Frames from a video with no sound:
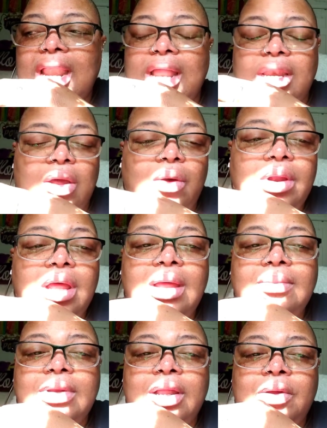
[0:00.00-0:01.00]
and I don't
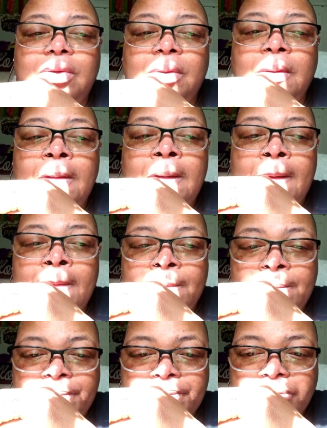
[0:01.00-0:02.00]
upload,
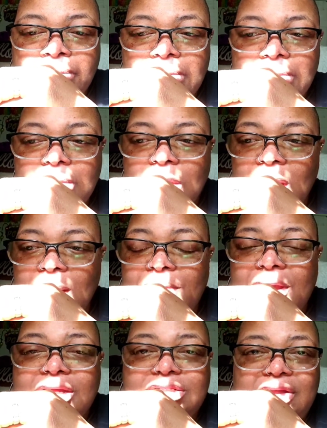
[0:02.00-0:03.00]

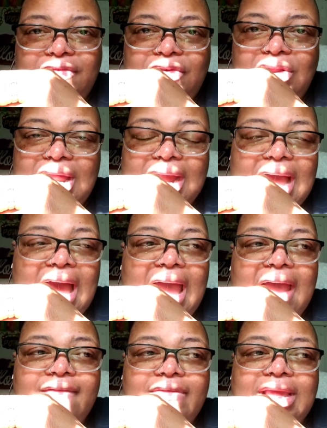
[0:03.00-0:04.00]
because I feel like I
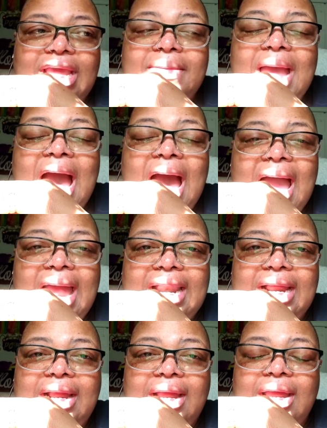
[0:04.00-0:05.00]
have to keep
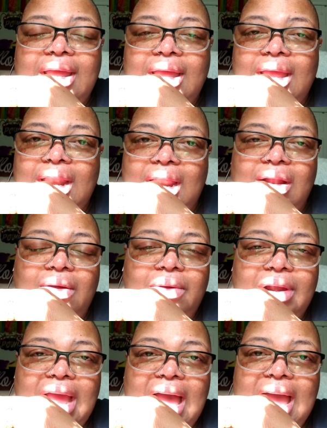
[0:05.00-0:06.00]
hiding and I
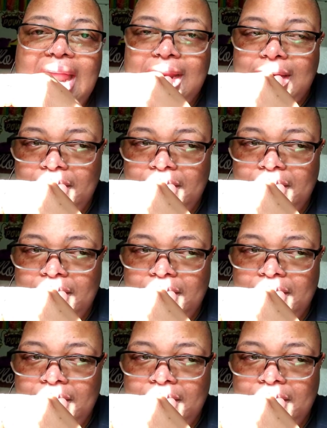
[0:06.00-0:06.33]
don't want to hide